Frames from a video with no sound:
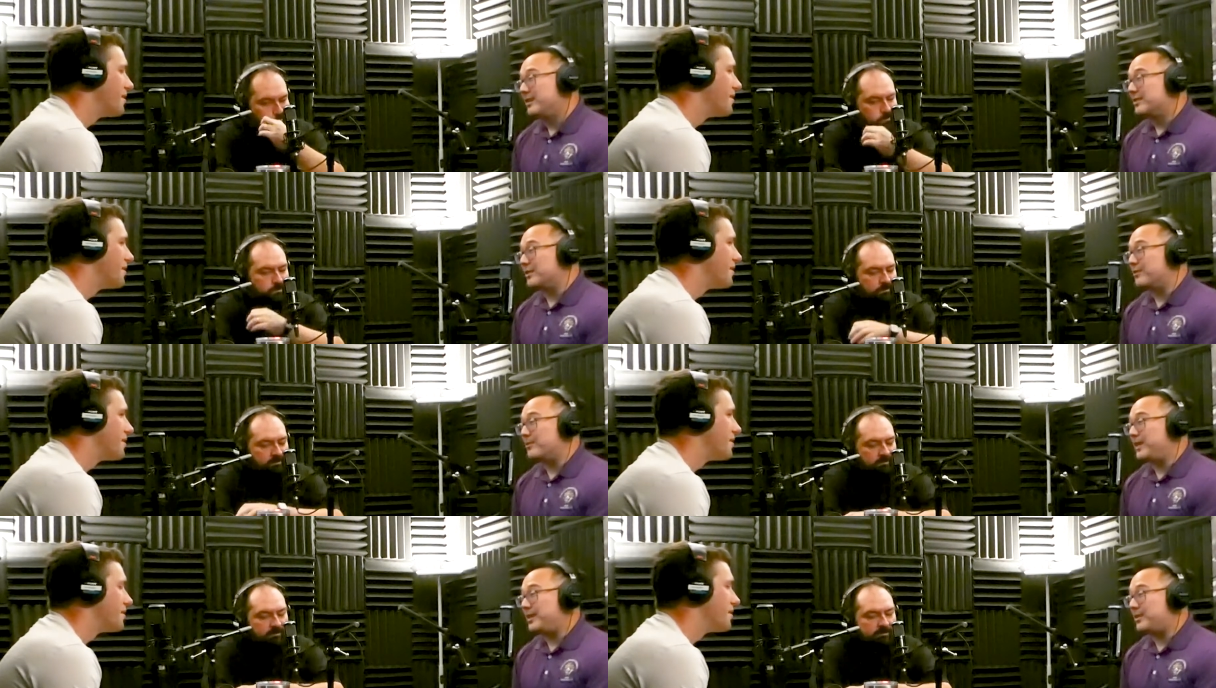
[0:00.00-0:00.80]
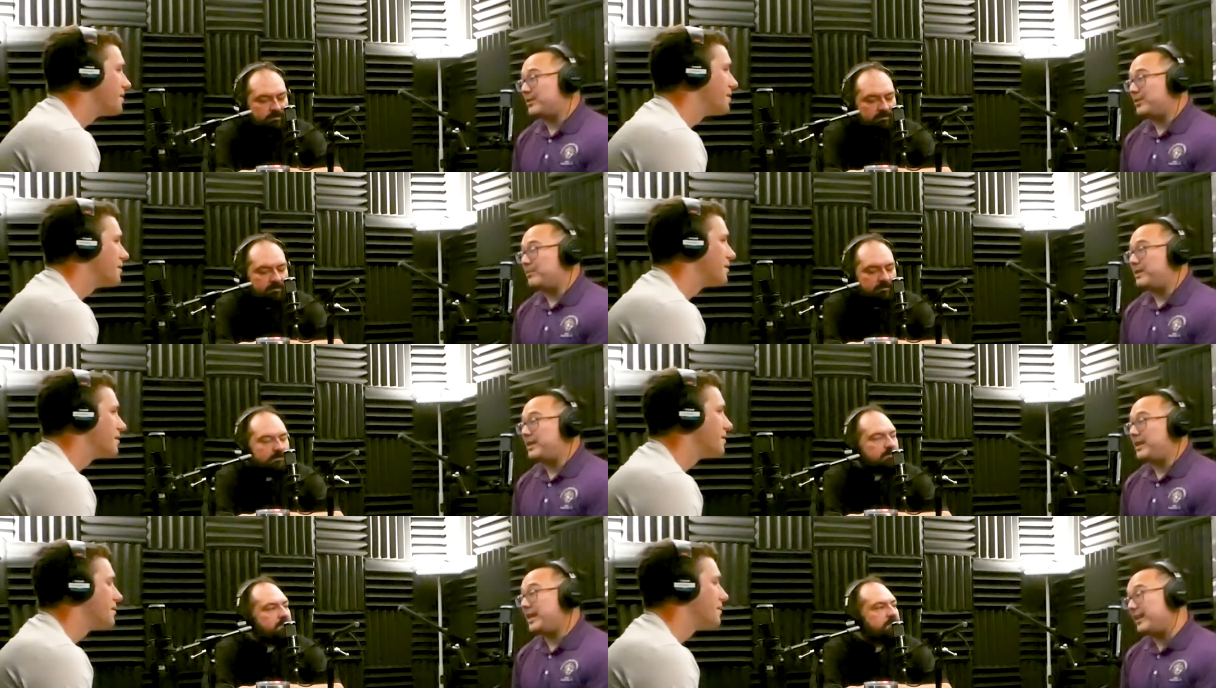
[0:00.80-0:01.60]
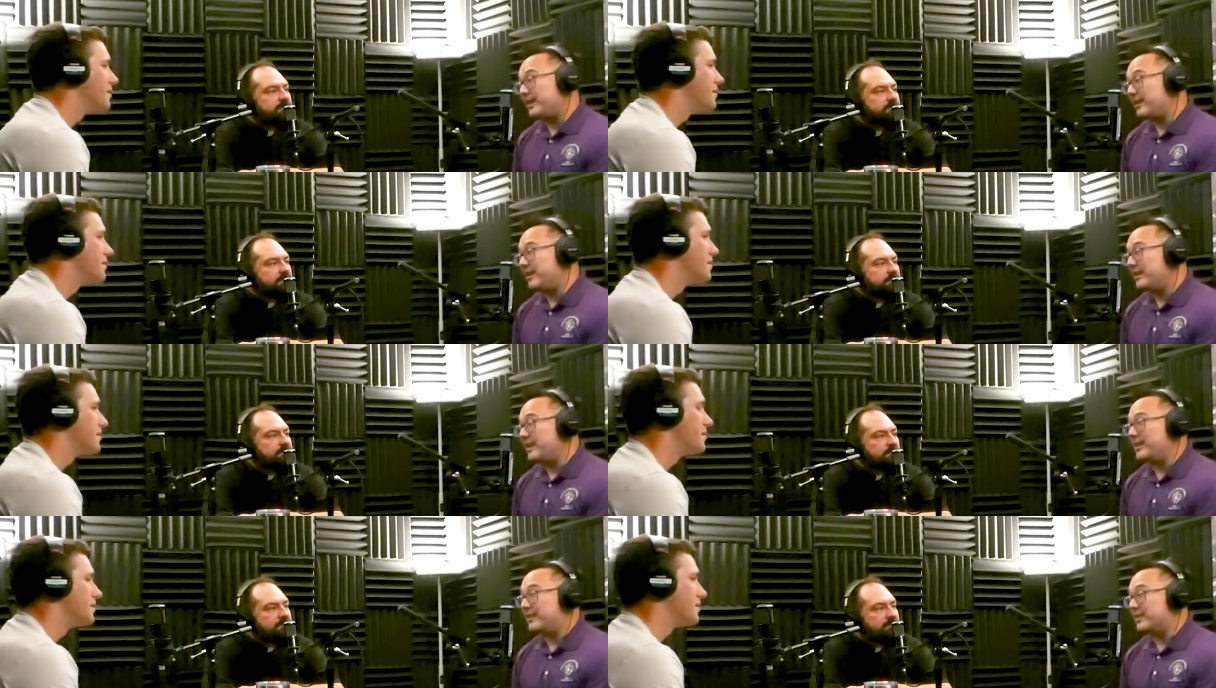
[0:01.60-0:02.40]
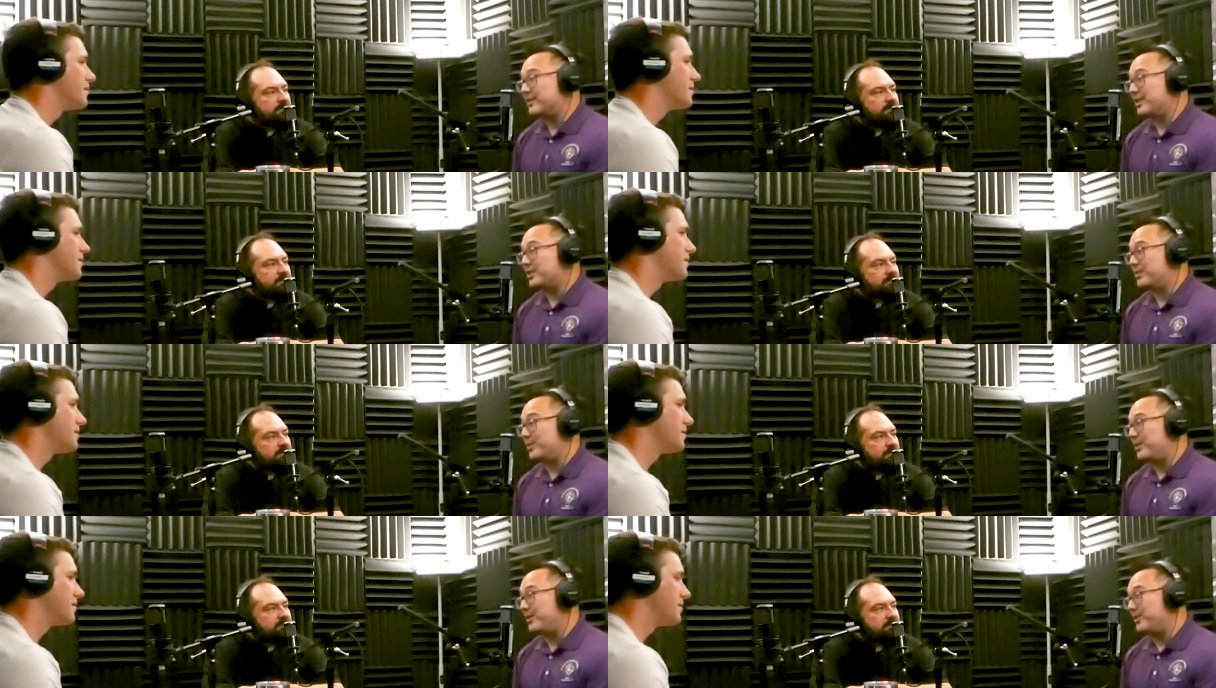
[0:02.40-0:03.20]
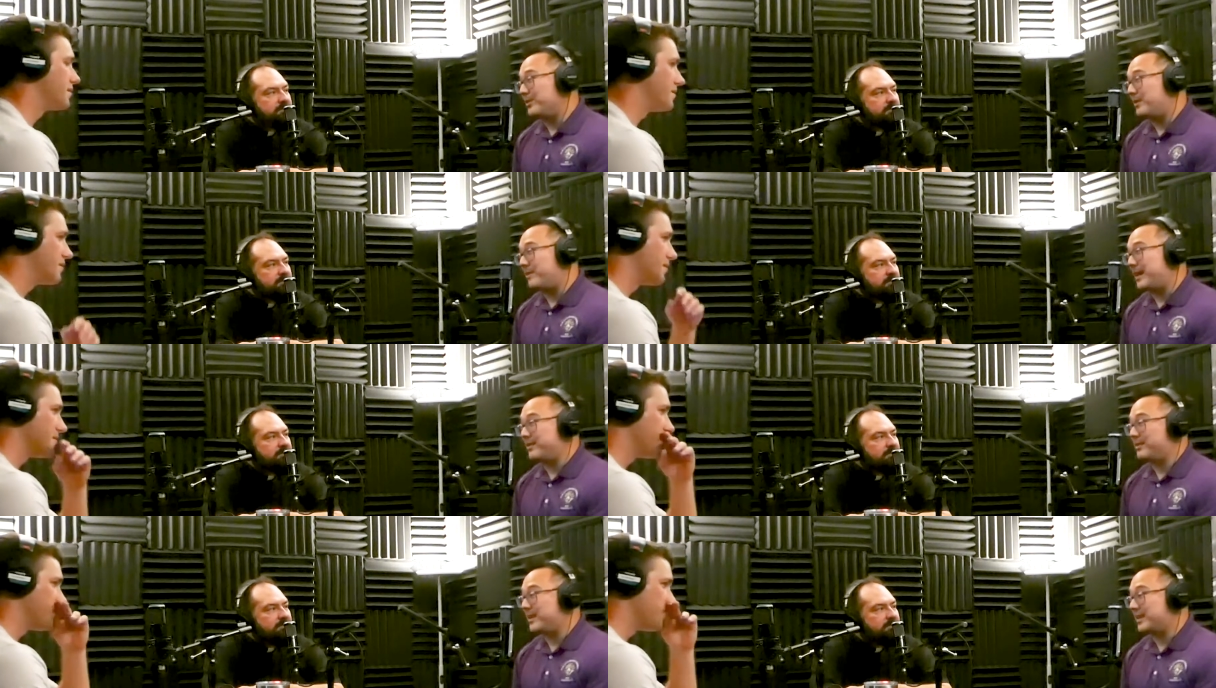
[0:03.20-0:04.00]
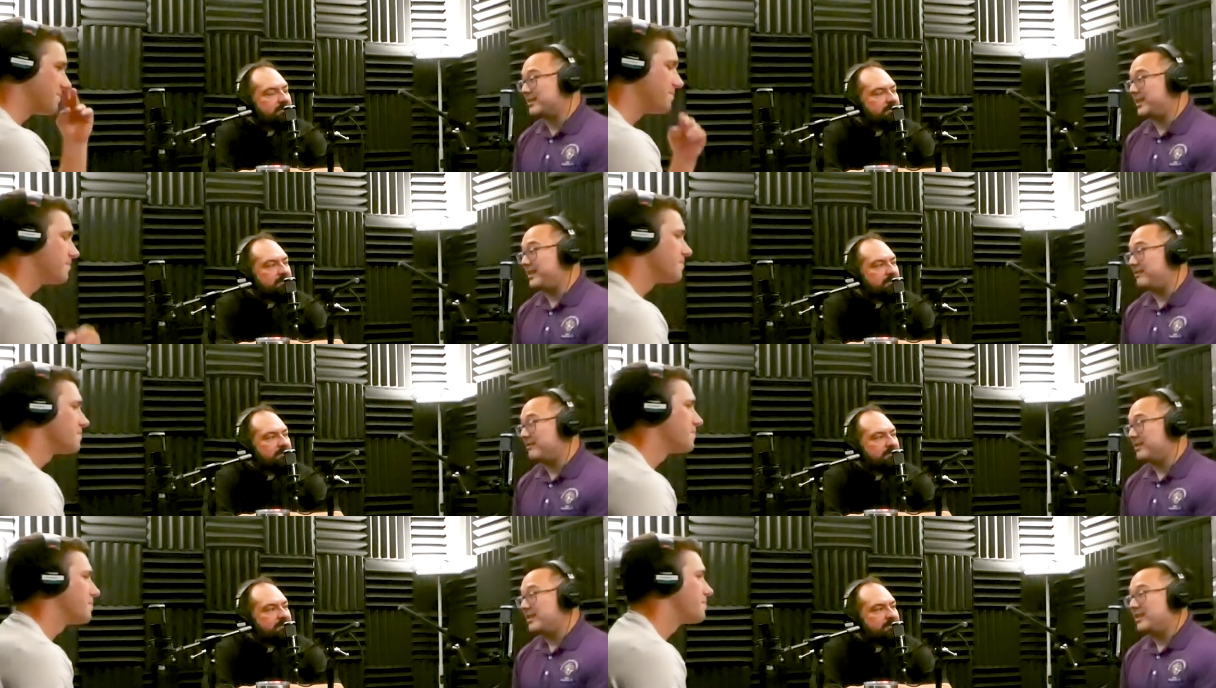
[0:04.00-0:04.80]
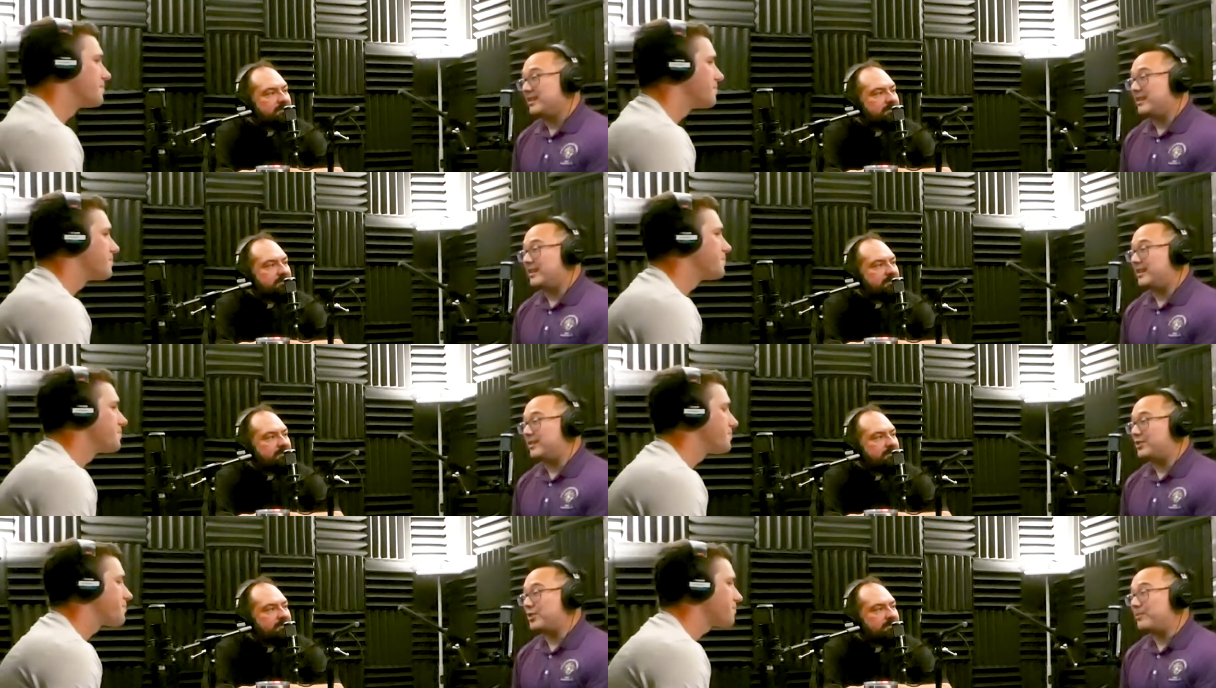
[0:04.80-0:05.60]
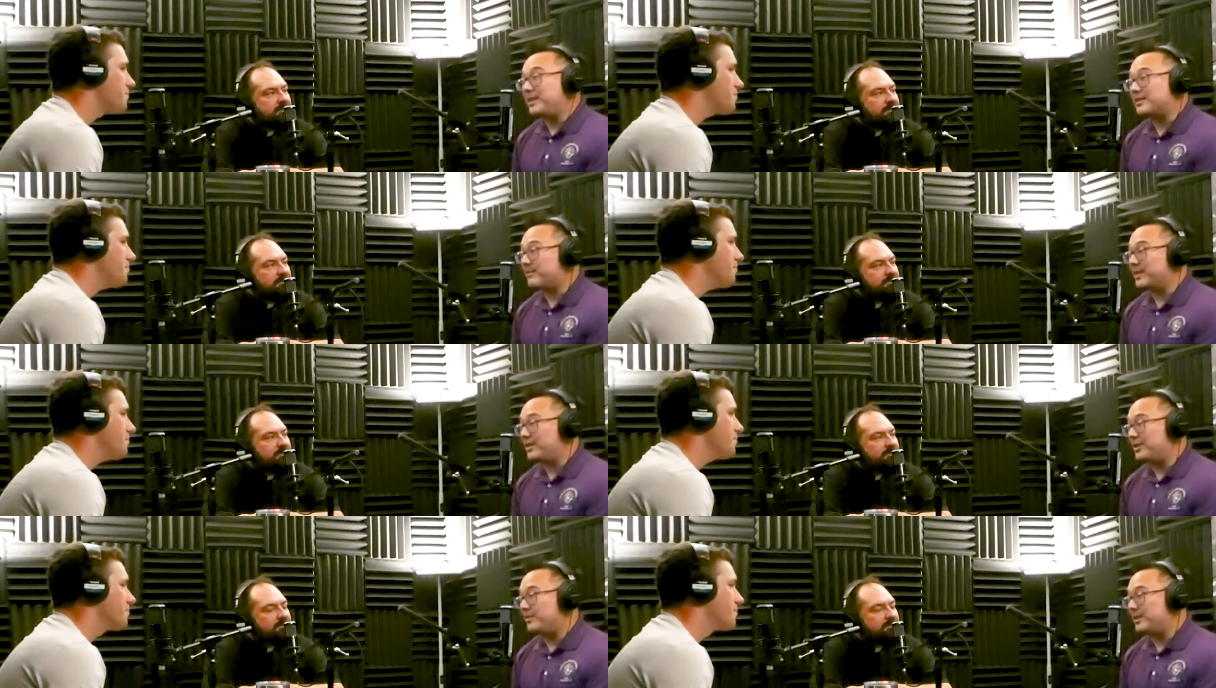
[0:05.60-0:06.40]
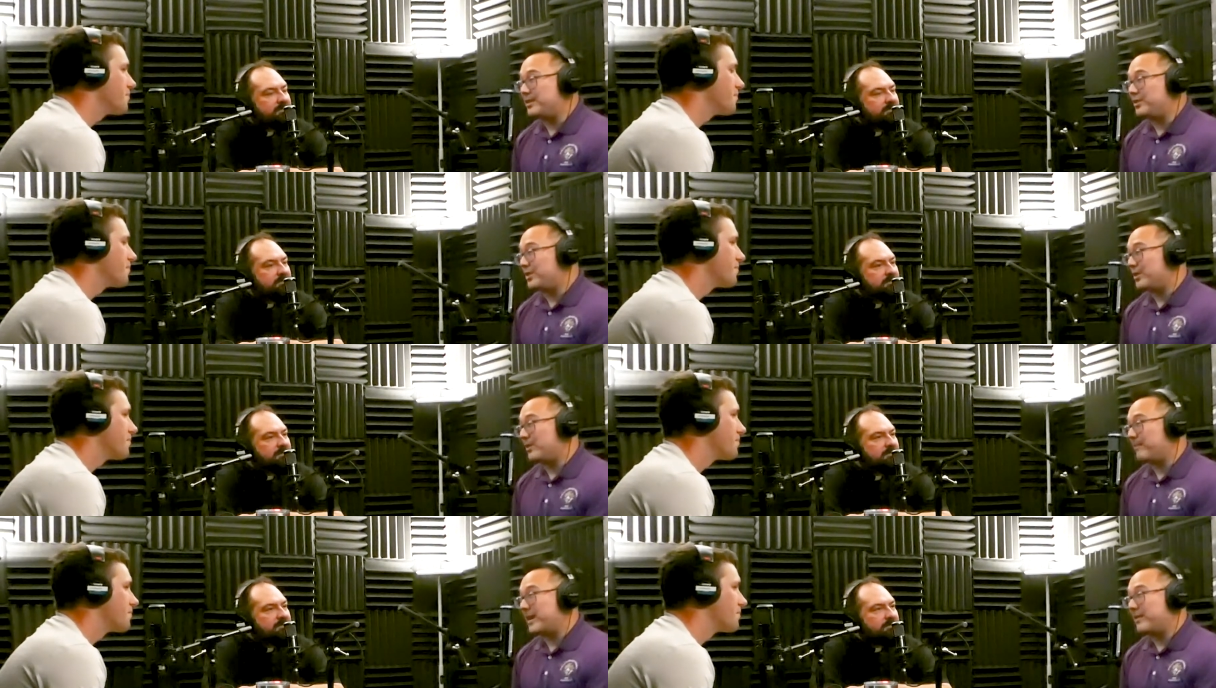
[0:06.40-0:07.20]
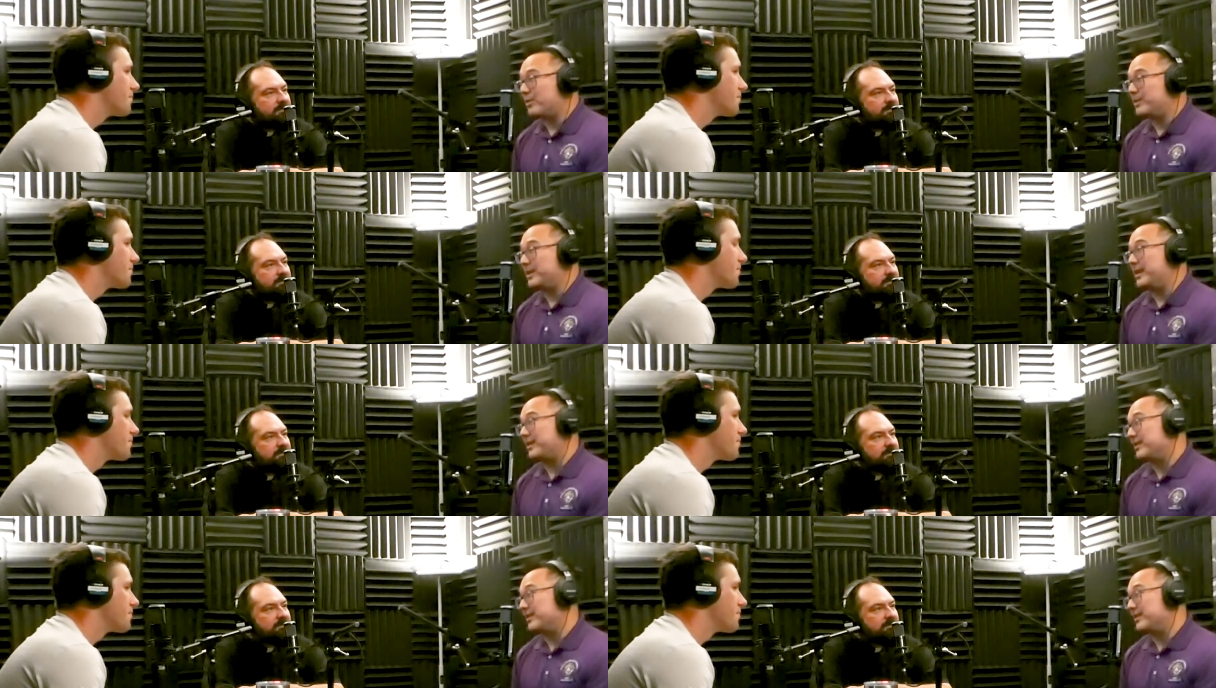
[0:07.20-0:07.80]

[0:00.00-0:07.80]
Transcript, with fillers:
Speaker 1: So for me to be heated in a discussion with you about this vaccine should mean something to you, because you know I'm not normally like